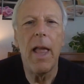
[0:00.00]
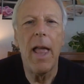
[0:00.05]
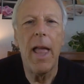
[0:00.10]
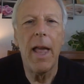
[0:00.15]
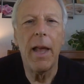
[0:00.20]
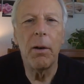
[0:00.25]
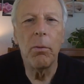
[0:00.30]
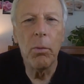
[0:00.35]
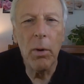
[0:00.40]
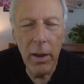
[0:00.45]

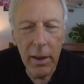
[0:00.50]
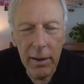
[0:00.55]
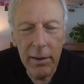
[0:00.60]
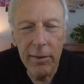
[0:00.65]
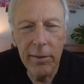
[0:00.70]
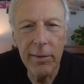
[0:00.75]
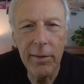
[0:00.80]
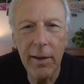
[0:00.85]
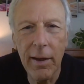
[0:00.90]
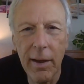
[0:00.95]
And what it
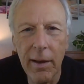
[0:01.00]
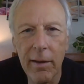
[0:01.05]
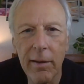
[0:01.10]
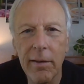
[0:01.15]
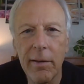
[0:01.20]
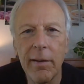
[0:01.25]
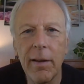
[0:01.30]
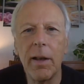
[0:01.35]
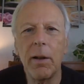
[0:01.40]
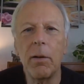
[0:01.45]

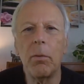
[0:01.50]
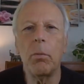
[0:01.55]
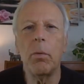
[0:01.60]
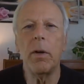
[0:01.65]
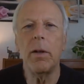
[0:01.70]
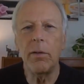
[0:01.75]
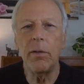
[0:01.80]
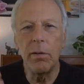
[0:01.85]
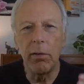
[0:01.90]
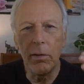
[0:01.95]
says that
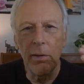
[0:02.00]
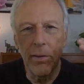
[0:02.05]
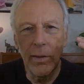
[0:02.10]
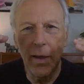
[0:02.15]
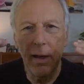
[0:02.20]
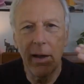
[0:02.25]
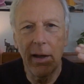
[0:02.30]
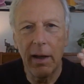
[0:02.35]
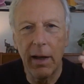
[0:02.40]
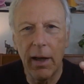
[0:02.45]
what you're
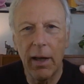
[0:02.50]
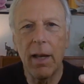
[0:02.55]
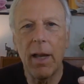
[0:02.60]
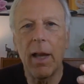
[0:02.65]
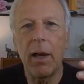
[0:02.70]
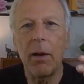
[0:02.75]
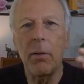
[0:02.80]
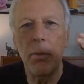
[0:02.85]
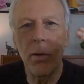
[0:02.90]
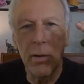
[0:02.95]
thinking
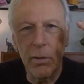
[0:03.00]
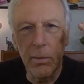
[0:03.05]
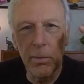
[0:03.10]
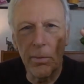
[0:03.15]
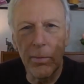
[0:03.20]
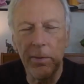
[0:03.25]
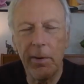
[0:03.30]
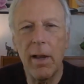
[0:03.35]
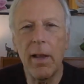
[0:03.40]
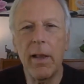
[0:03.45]
and what you're
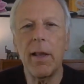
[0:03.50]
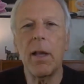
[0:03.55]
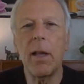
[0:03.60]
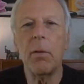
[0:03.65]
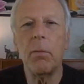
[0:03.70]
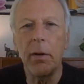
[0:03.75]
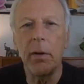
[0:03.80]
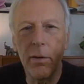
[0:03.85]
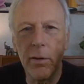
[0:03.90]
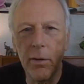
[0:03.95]
feeling and
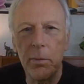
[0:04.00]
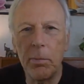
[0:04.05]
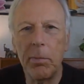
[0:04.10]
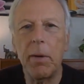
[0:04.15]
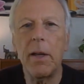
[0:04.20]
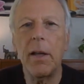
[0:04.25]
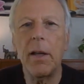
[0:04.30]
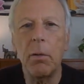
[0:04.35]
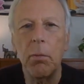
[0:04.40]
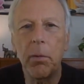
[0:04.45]
what you're
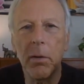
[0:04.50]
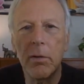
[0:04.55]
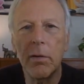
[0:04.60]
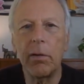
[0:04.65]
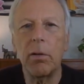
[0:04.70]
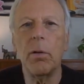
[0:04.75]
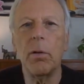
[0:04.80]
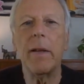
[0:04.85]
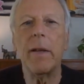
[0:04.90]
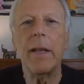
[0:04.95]
speaking and what you're
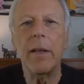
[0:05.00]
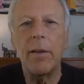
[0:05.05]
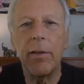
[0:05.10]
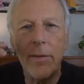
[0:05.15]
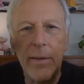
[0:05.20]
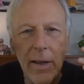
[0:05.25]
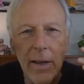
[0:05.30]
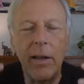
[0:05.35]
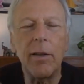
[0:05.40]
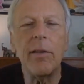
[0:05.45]
doing
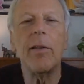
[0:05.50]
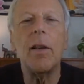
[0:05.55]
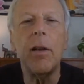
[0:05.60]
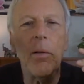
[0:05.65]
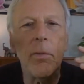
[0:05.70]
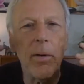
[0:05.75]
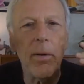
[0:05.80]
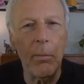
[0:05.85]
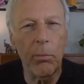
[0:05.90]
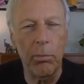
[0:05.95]
sends out
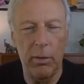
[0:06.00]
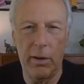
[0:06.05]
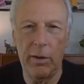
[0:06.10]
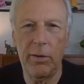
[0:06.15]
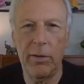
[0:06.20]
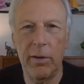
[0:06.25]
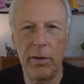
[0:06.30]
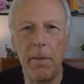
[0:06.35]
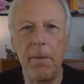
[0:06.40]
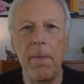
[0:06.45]
a
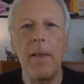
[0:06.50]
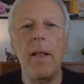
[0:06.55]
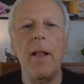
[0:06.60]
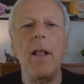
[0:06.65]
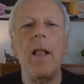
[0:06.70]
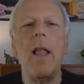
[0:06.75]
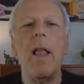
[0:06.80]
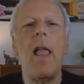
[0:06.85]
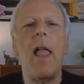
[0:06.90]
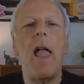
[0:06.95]
vibration,
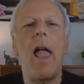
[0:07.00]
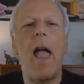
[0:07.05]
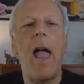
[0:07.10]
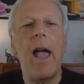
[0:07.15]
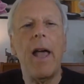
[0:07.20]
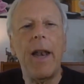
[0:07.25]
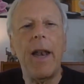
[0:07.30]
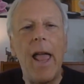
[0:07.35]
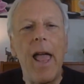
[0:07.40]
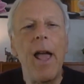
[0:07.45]

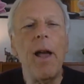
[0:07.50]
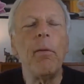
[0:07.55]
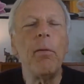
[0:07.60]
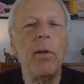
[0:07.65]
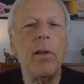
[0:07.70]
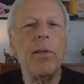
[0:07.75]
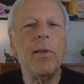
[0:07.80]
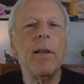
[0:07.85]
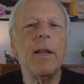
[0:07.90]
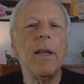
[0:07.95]
and
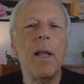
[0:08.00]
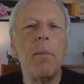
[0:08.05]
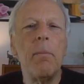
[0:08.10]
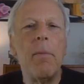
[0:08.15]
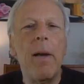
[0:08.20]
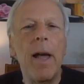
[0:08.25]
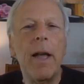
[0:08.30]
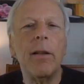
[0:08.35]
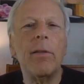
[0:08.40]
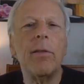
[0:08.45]
everything that
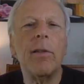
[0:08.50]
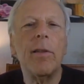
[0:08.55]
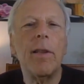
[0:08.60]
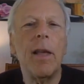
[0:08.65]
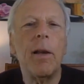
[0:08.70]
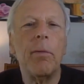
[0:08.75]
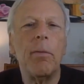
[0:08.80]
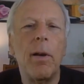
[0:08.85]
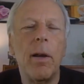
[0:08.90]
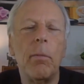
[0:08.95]
matches
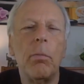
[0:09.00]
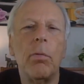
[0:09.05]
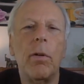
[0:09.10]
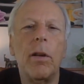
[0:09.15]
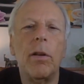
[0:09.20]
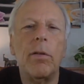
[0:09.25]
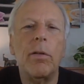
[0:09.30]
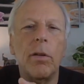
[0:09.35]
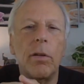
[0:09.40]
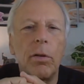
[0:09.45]
that
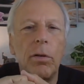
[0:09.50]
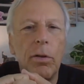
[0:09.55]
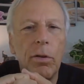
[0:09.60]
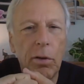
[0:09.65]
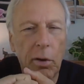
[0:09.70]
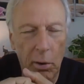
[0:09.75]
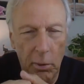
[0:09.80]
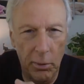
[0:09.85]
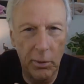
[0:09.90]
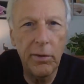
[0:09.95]
vibration
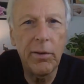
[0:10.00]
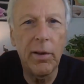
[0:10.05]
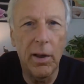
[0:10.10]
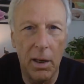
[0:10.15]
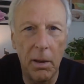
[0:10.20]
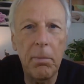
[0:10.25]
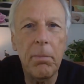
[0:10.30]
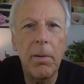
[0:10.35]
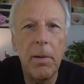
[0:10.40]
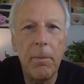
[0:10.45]
shows
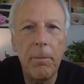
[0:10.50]
up.